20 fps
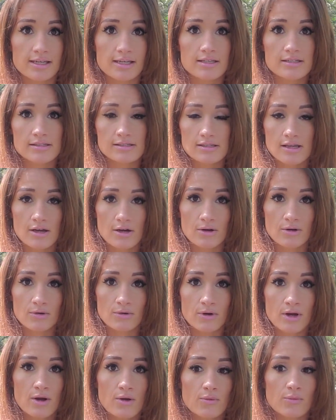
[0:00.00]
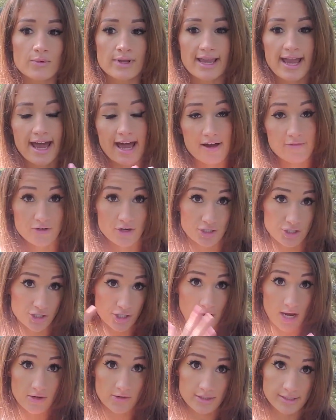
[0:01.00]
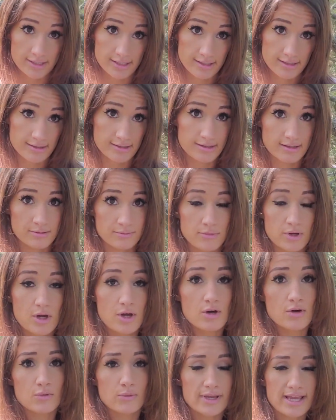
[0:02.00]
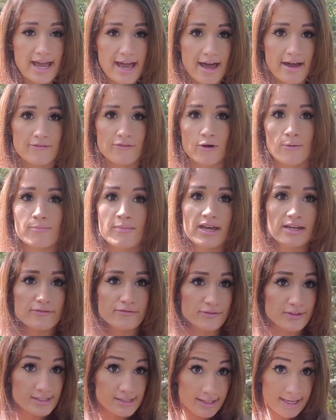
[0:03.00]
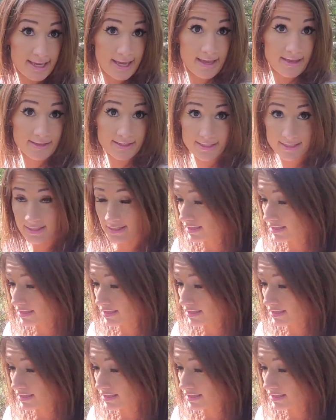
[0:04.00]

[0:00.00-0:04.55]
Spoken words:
So we have our chakra system, we have our metaphysicality,